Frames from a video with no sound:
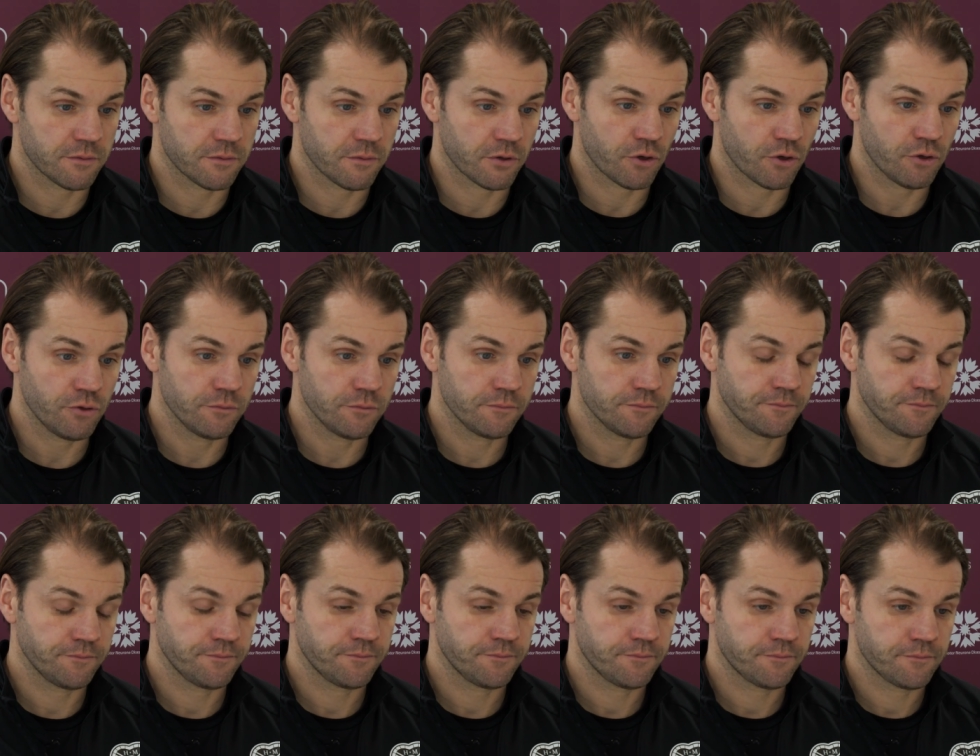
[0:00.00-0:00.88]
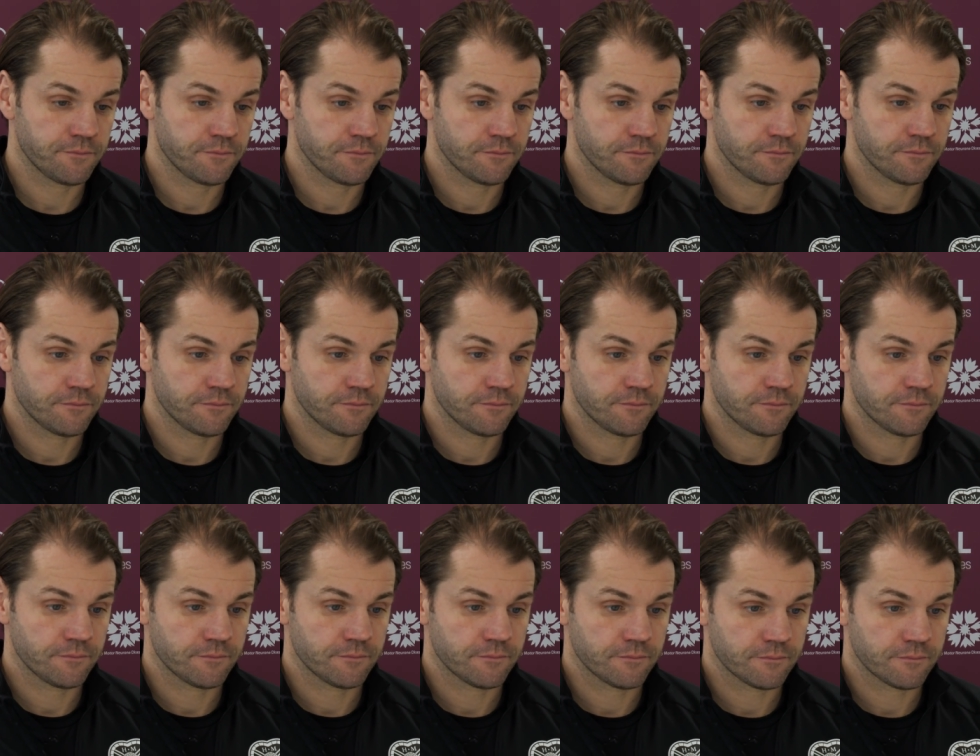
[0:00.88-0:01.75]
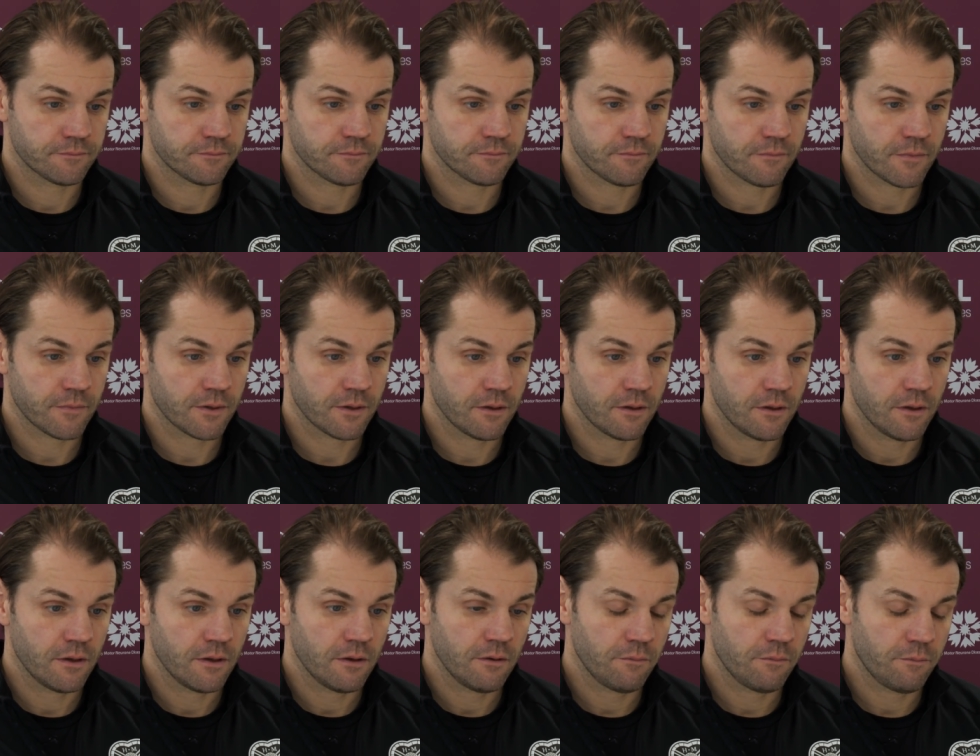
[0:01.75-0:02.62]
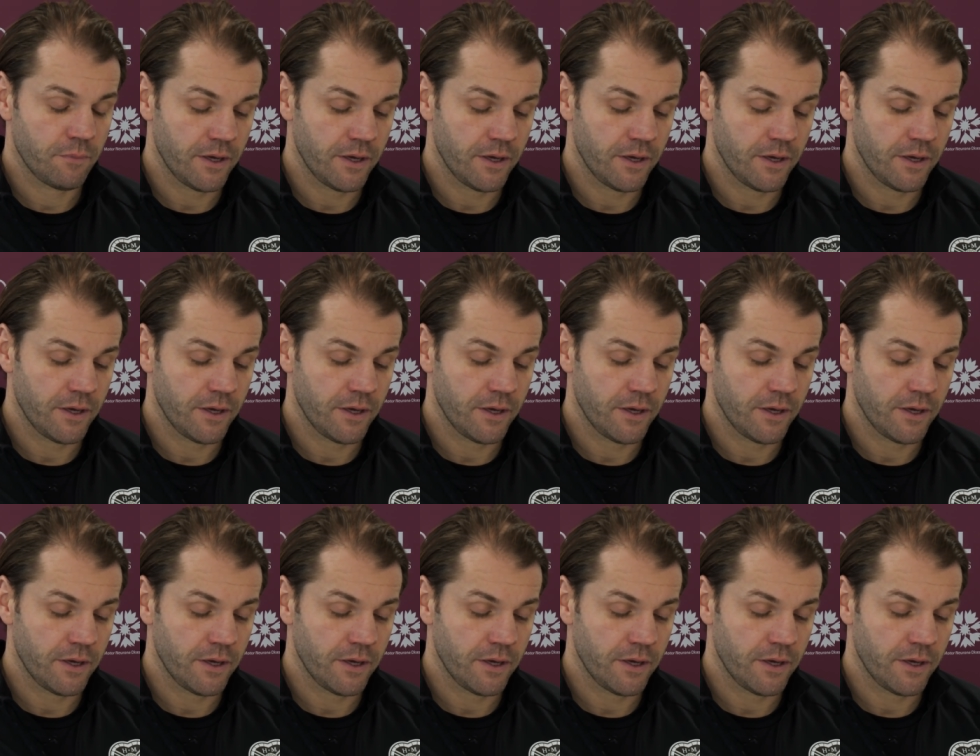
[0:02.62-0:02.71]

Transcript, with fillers: of them are good. Beni, how's he doing?